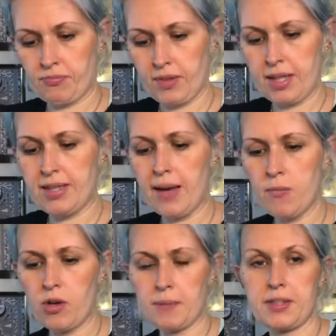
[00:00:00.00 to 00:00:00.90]
And then
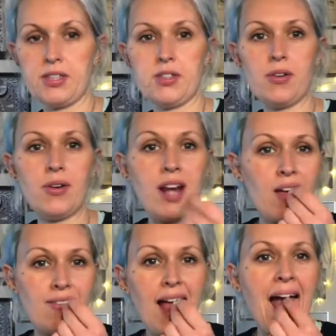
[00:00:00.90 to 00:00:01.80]
what I'm going to do, oh, I love
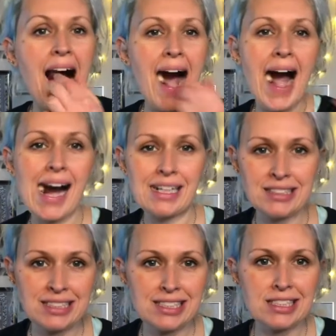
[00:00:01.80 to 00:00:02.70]

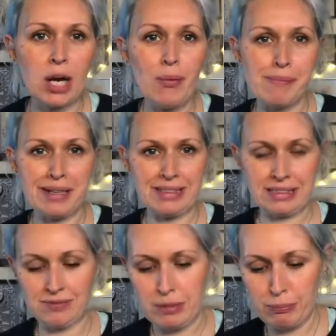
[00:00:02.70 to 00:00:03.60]
these doughy bits
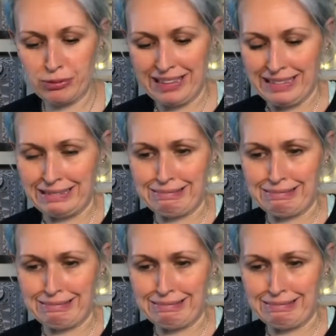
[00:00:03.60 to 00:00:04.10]
of the bread.